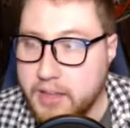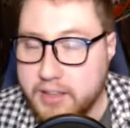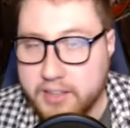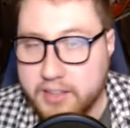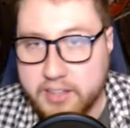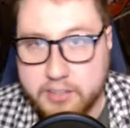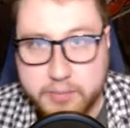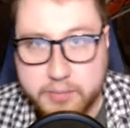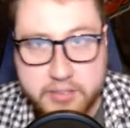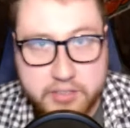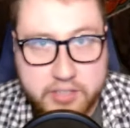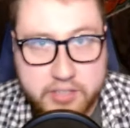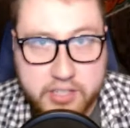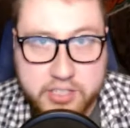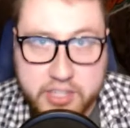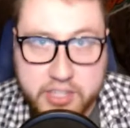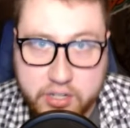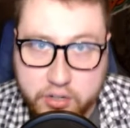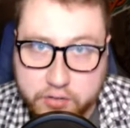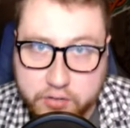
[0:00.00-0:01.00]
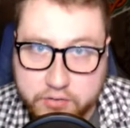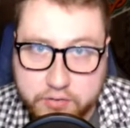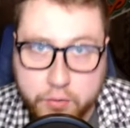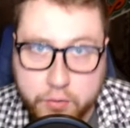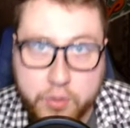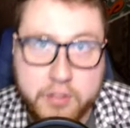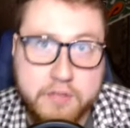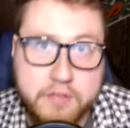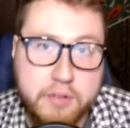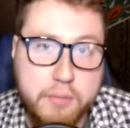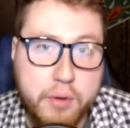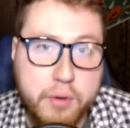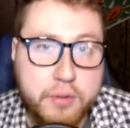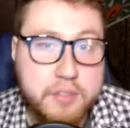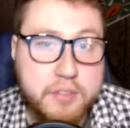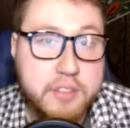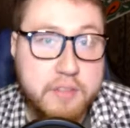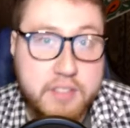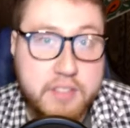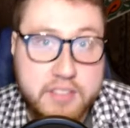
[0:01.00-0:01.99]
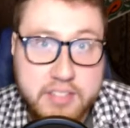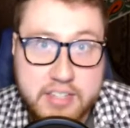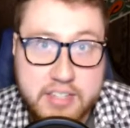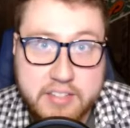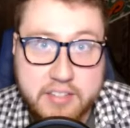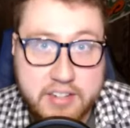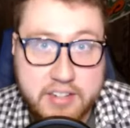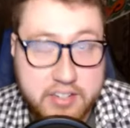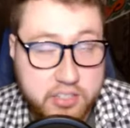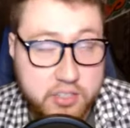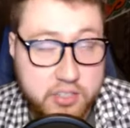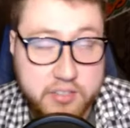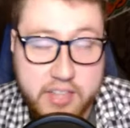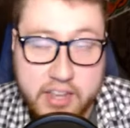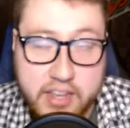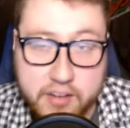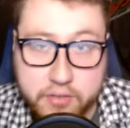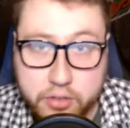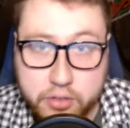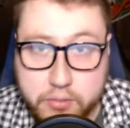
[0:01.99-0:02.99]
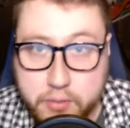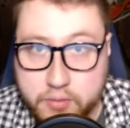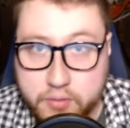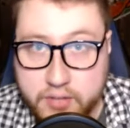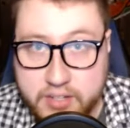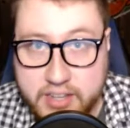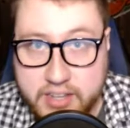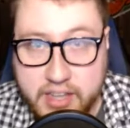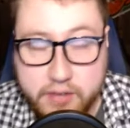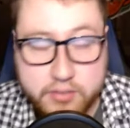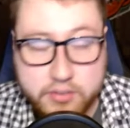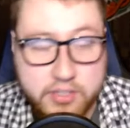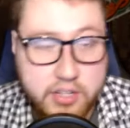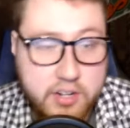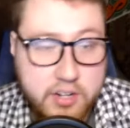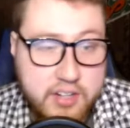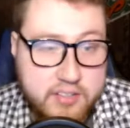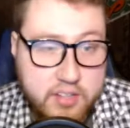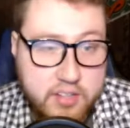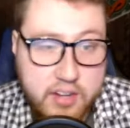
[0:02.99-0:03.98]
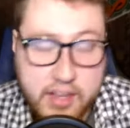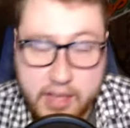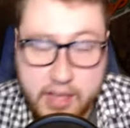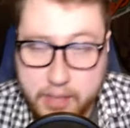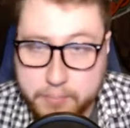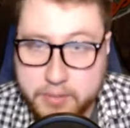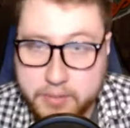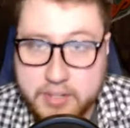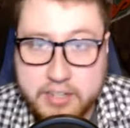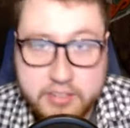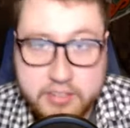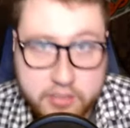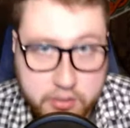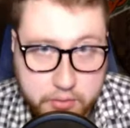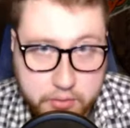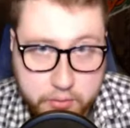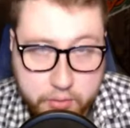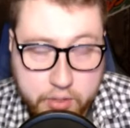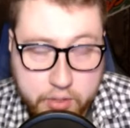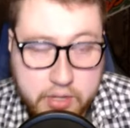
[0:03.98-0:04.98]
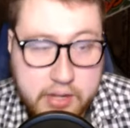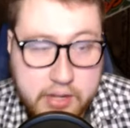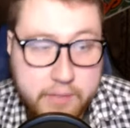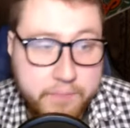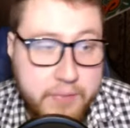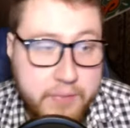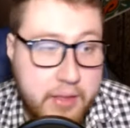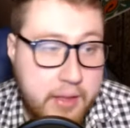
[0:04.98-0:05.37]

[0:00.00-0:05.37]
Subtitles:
He's been such a good force for most of the season. He's just had a little bit of a downturn. It's going to happen. He's still a rookie.